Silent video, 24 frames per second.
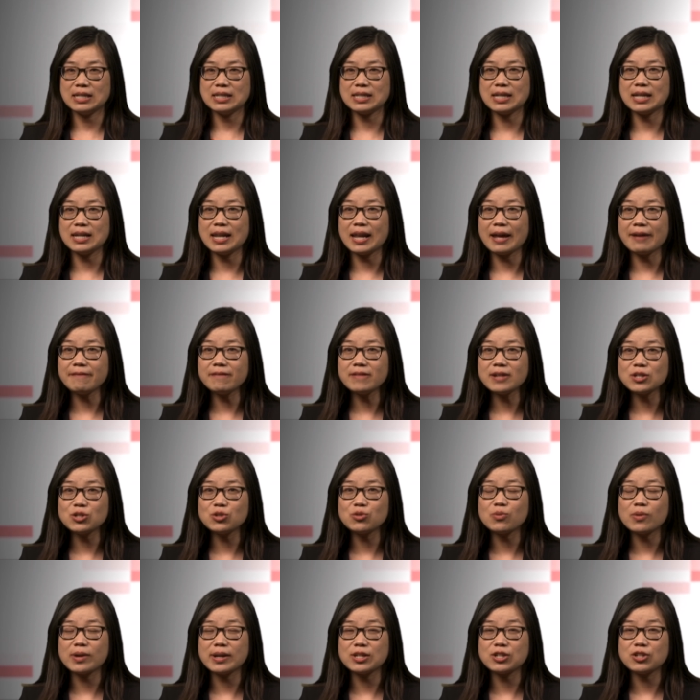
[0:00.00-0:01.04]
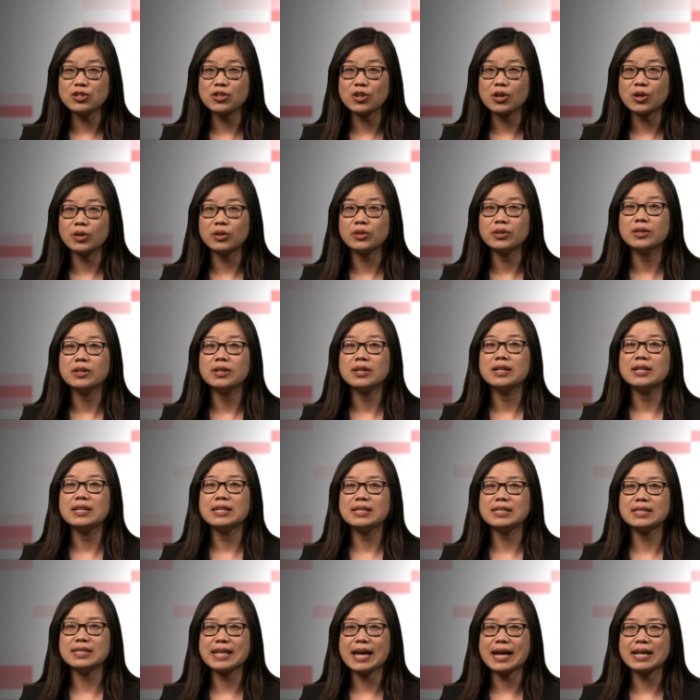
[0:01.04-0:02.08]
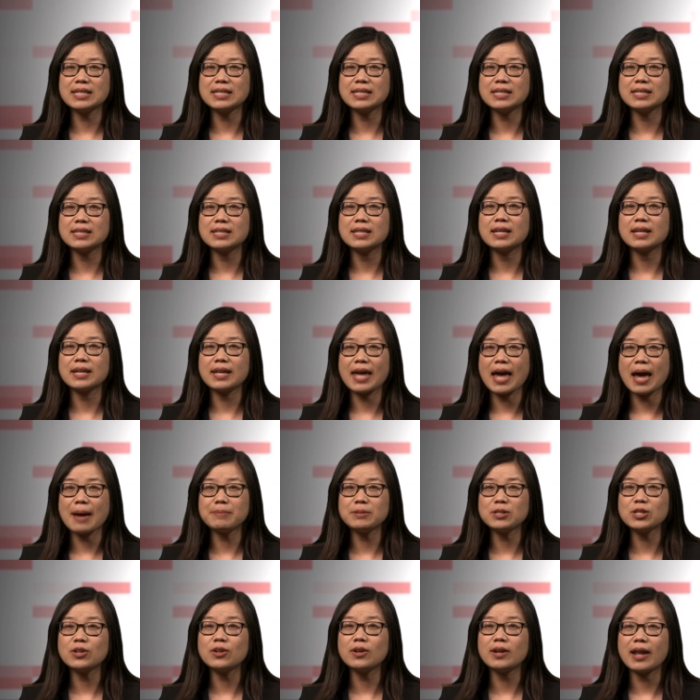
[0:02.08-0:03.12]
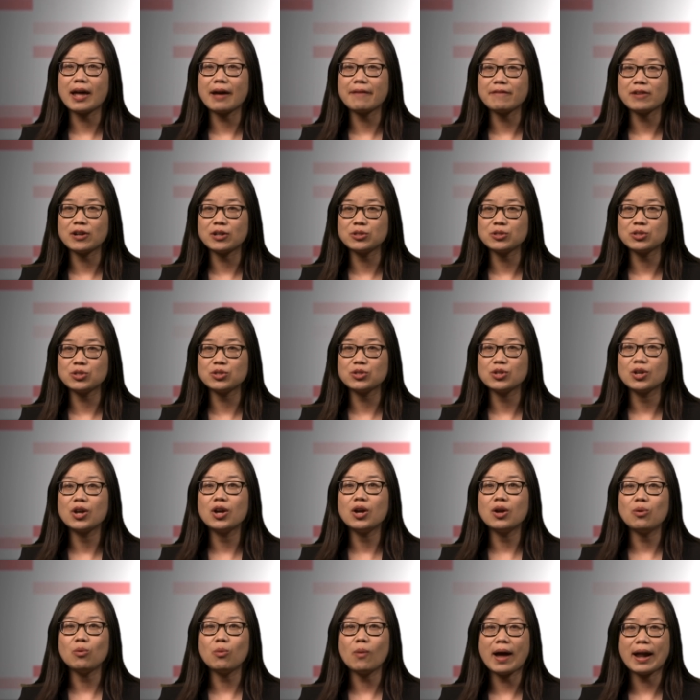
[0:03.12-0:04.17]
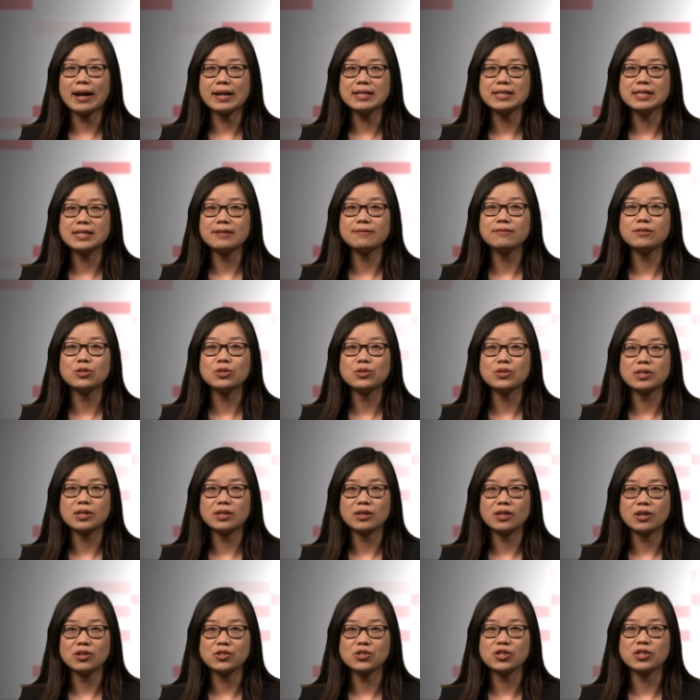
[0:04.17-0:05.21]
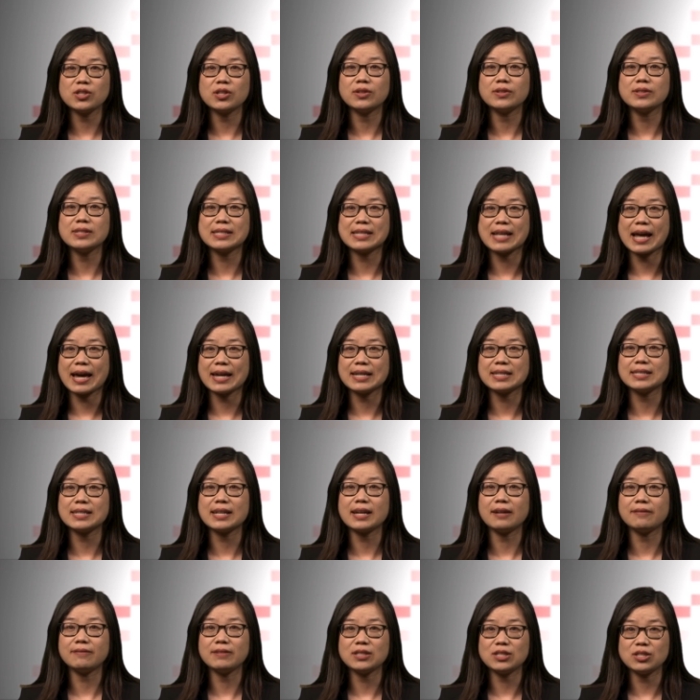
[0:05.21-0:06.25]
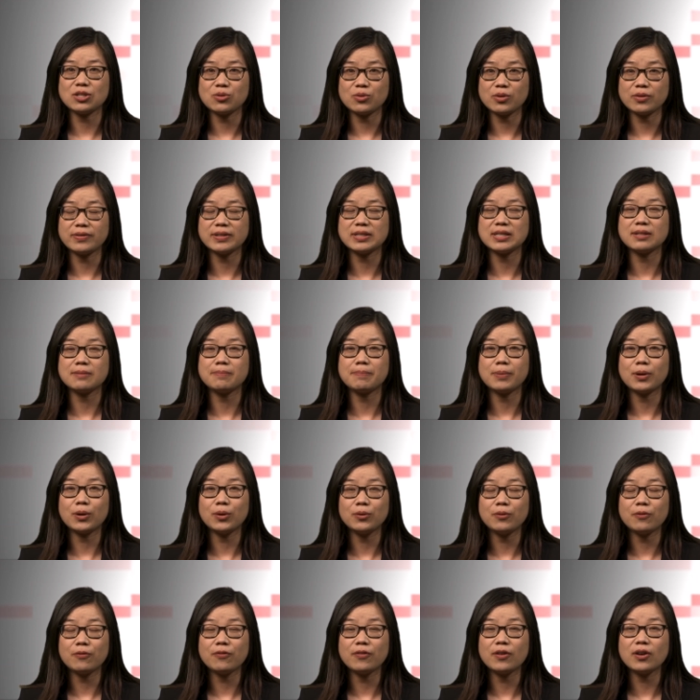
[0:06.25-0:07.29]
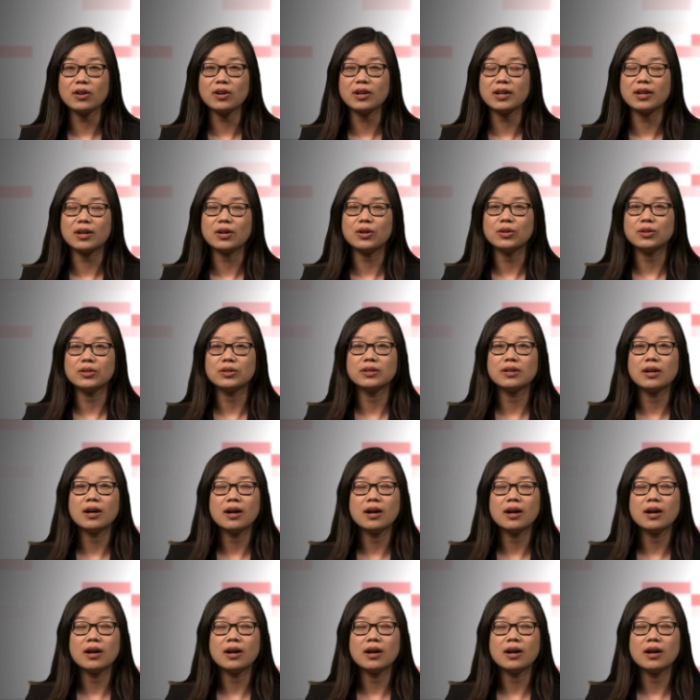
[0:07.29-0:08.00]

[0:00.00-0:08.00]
The leverage ratio sets capital levels relative to the notional size of a derivative portfolio.